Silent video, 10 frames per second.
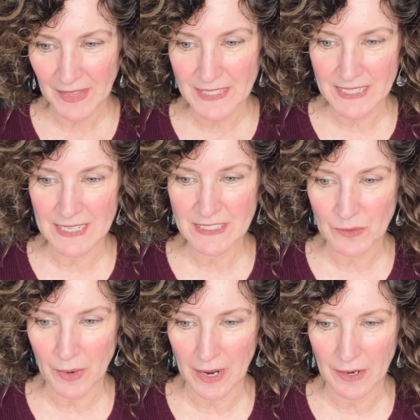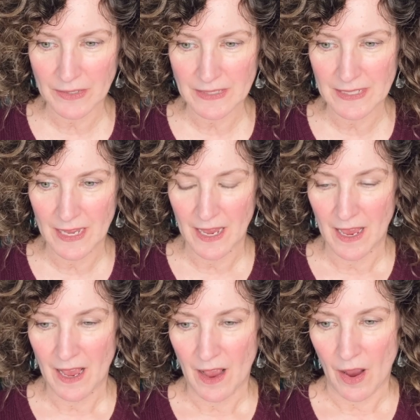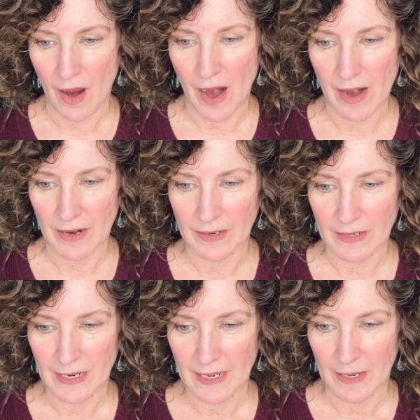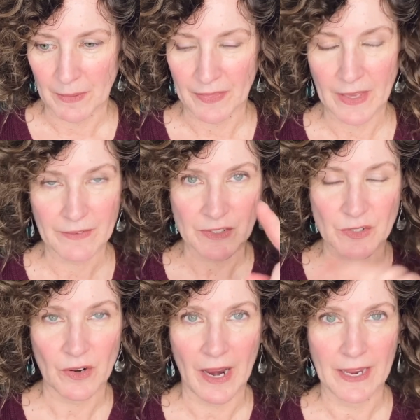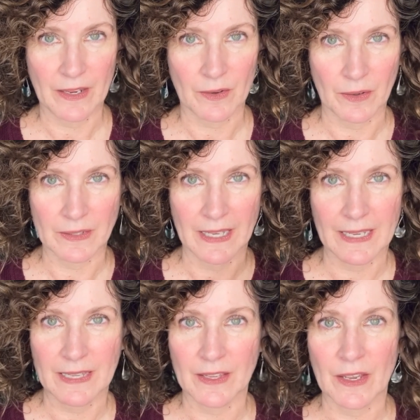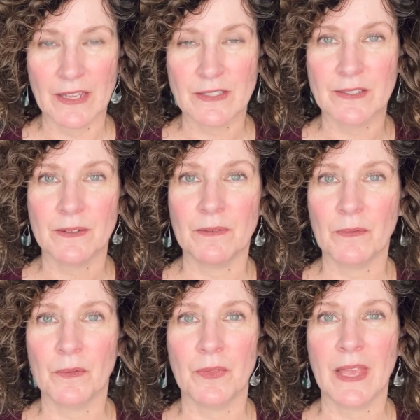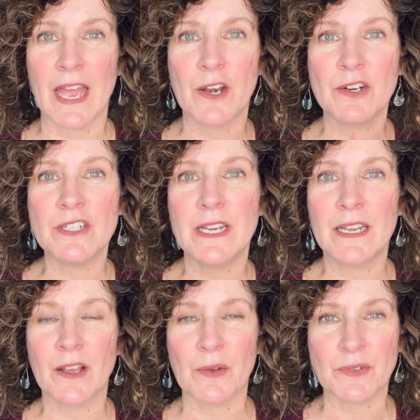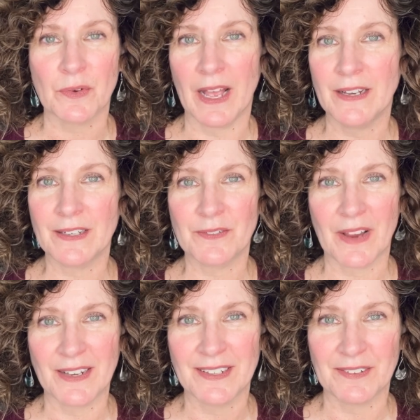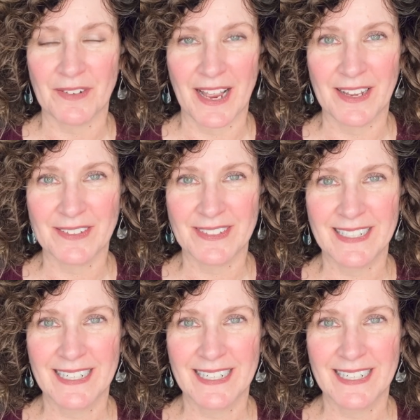T-squares are, think of a triangle, like the energy goes round and round and round